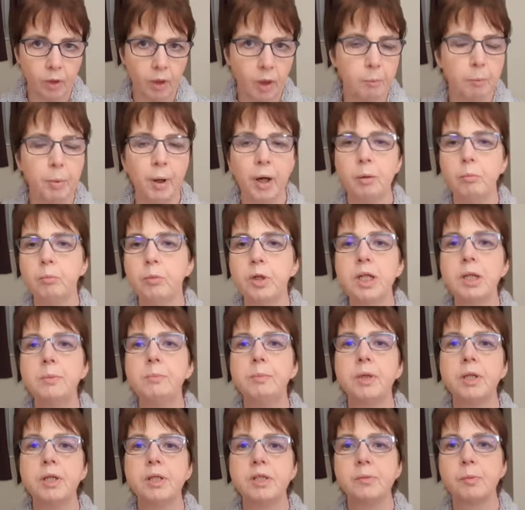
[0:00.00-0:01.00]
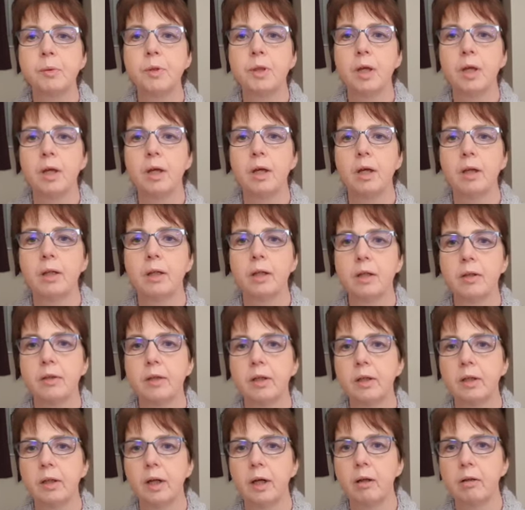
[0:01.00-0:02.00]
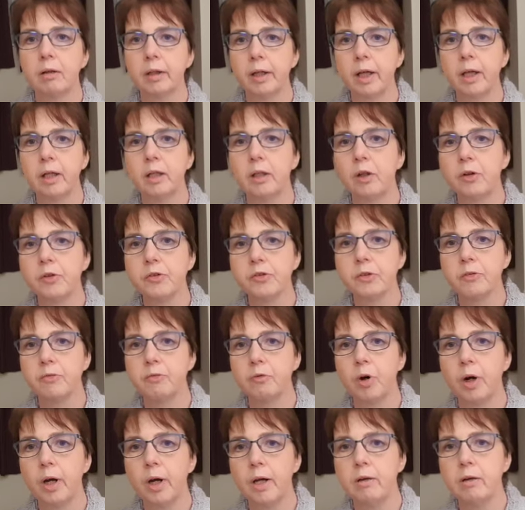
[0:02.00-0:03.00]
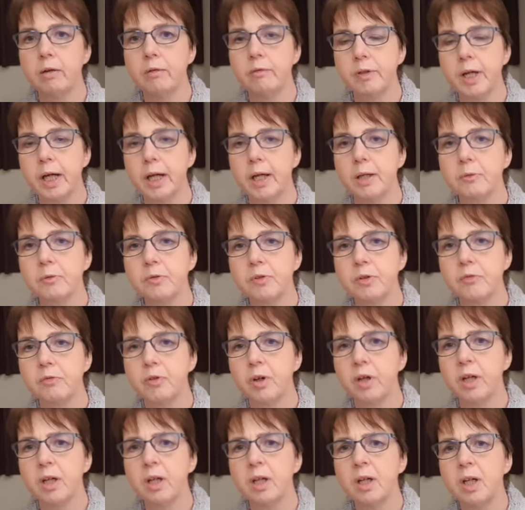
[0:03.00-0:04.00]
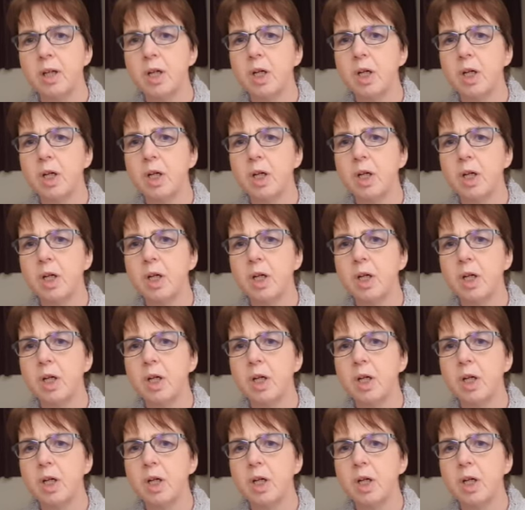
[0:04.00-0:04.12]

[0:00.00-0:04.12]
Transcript: But I'm really pleased with it, and I think I'll get a lot of wear out of it,